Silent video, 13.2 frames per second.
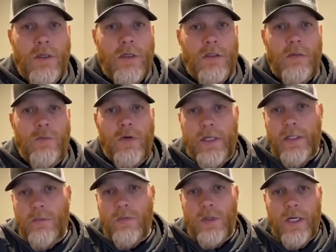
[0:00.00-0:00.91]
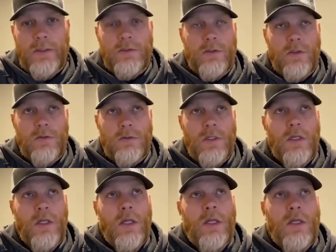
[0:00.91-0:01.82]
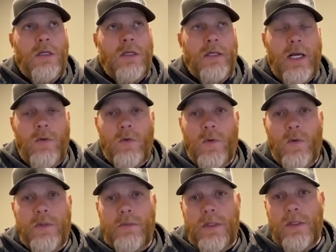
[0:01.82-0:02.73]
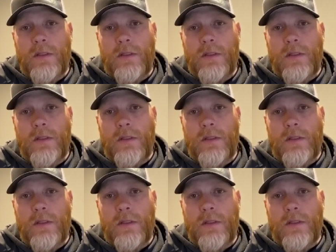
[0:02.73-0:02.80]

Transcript: number 8, number 9 stone. And now we're going to be